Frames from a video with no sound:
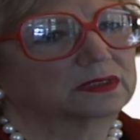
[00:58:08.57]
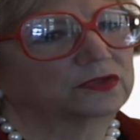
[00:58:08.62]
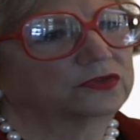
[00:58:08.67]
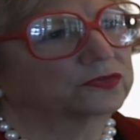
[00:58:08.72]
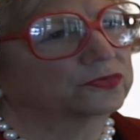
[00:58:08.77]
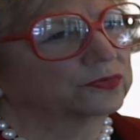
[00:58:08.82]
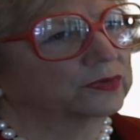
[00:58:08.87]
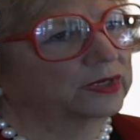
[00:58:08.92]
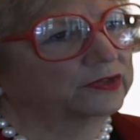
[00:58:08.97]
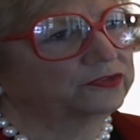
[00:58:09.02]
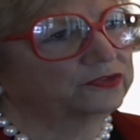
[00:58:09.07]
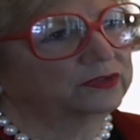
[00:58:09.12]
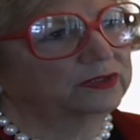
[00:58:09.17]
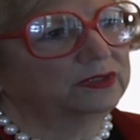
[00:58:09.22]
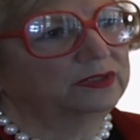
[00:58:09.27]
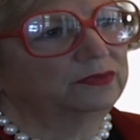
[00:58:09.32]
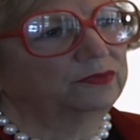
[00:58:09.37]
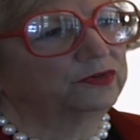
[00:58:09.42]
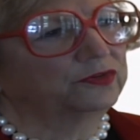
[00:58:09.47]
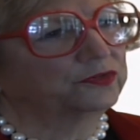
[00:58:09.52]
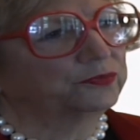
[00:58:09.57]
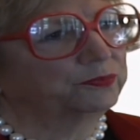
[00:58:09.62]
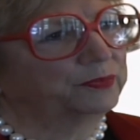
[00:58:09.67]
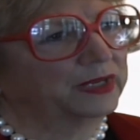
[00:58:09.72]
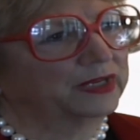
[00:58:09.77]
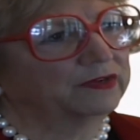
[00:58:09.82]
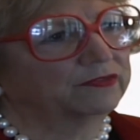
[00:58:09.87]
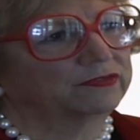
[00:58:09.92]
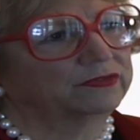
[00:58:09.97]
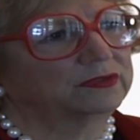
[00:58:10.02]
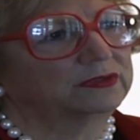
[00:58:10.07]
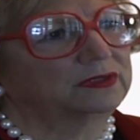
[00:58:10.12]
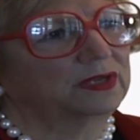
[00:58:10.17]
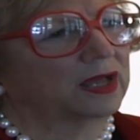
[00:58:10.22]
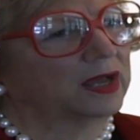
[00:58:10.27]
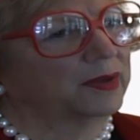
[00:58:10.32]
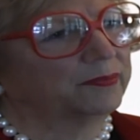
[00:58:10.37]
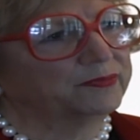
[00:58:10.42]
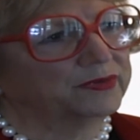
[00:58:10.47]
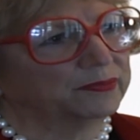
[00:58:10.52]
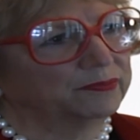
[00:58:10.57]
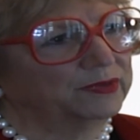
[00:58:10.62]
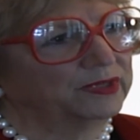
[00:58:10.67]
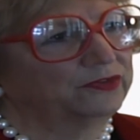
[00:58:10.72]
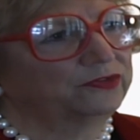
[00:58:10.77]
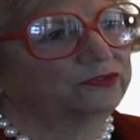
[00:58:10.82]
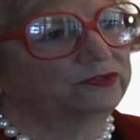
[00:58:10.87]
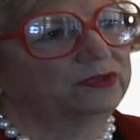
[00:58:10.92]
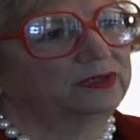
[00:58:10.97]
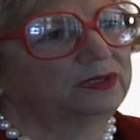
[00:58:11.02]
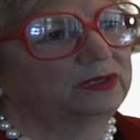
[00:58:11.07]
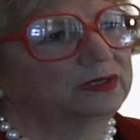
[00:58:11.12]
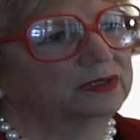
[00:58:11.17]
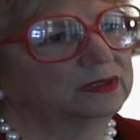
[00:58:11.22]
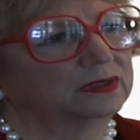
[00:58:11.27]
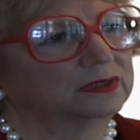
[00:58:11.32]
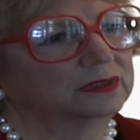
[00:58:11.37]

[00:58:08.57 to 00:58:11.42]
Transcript: trusting, respectful, optimistic.